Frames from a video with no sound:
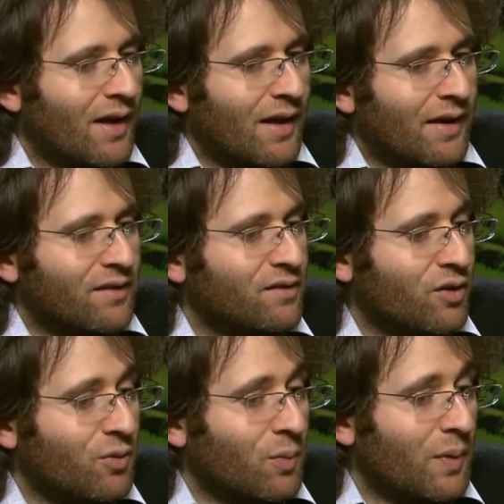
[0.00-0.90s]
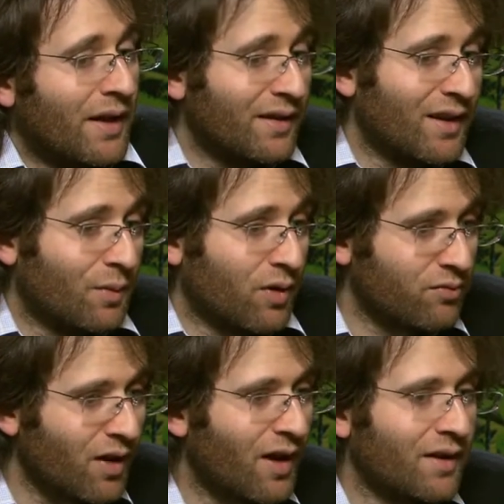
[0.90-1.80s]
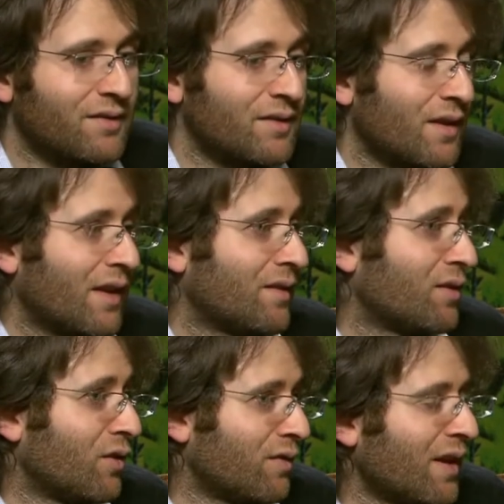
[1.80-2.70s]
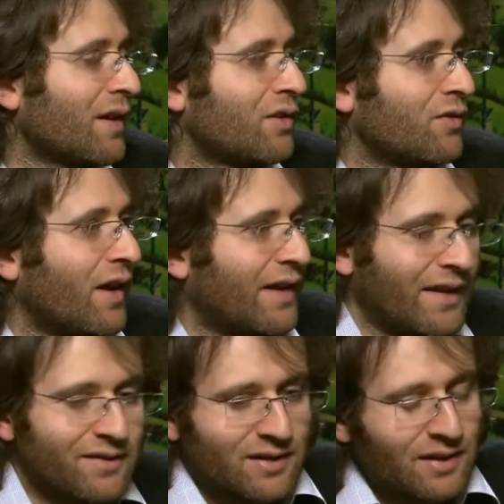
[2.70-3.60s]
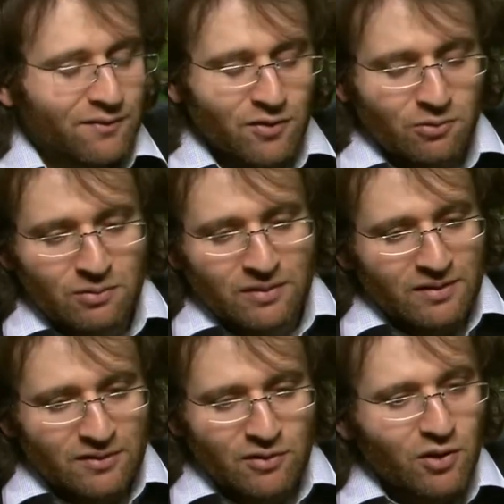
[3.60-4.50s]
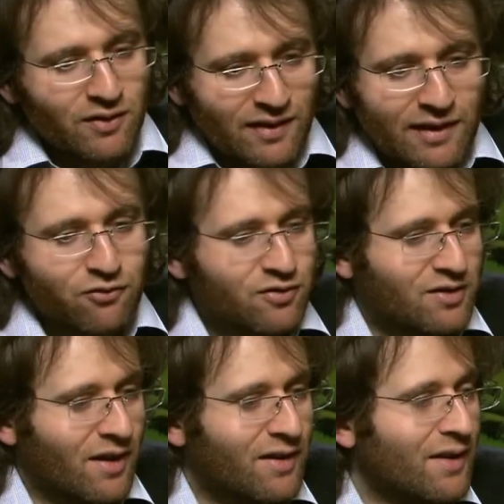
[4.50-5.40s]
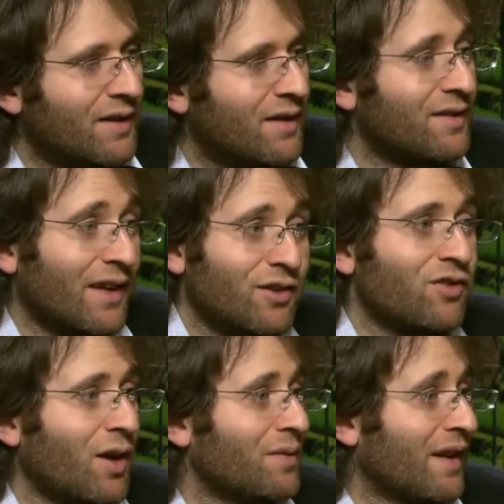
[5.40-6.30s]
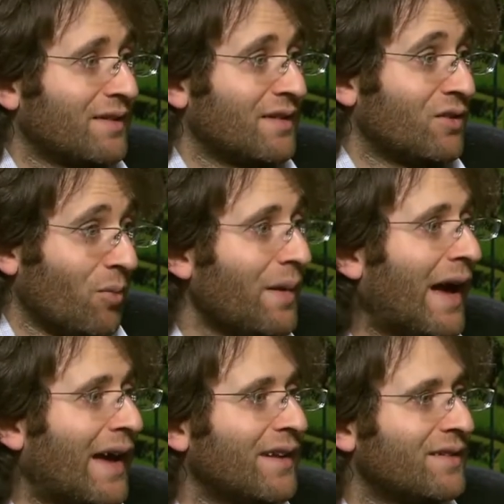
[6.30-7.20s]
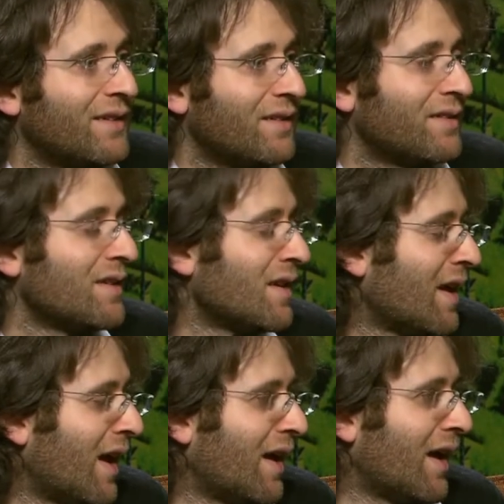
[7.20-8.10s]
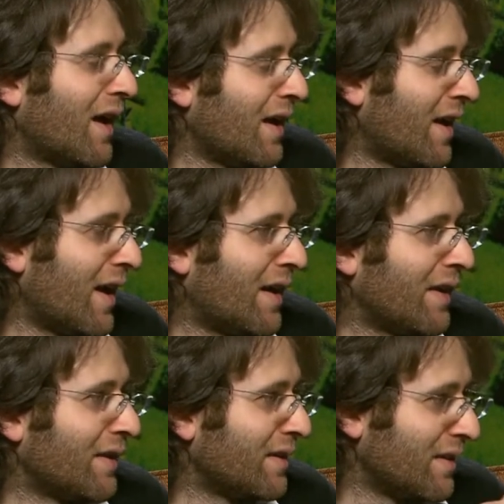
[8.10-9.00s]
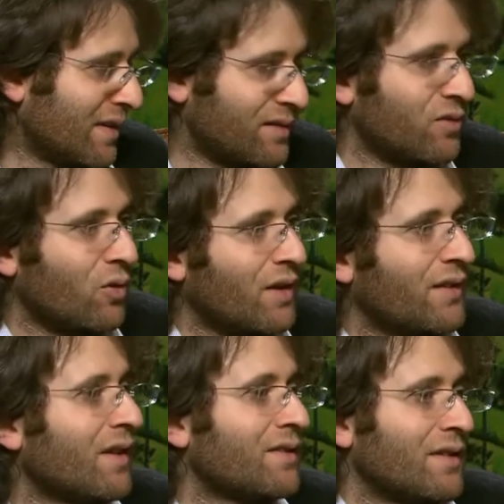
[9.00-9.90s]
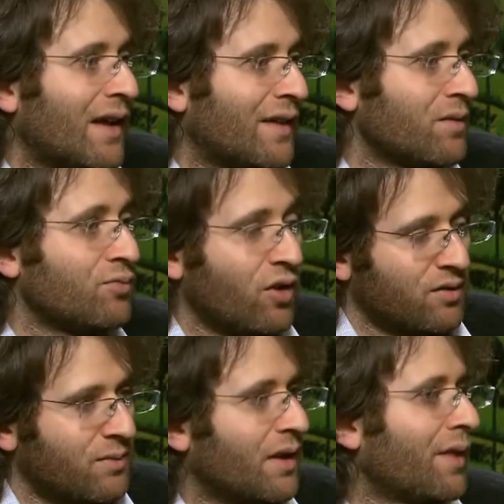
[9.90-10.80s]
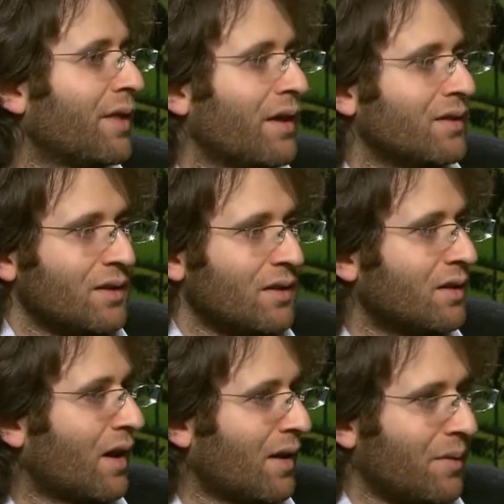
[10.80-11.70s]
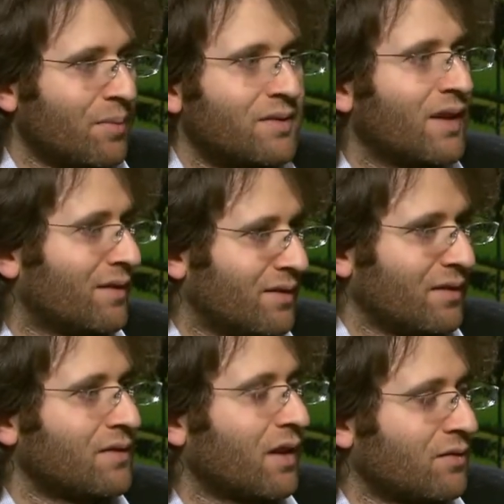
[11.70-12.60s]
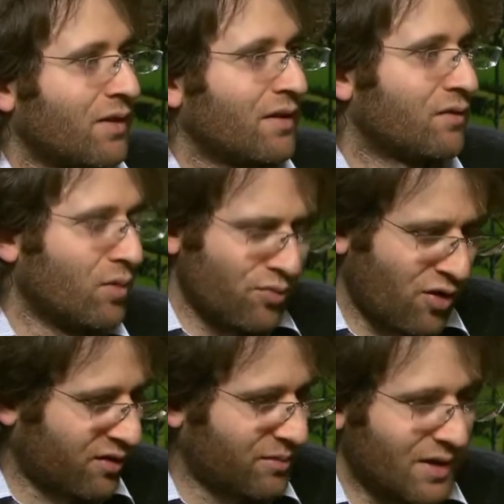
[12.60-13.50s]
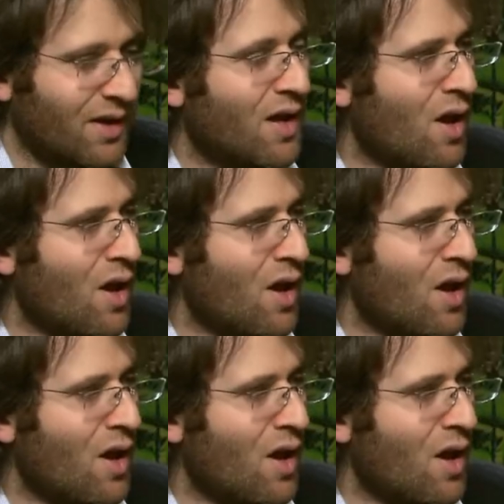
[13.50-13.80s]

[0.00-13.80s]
And so we ended up with rugs as a sort of second try, and actually if you look at the literature, the second try was actually not bad, since this organization has approximately a 30% success rate, so approximately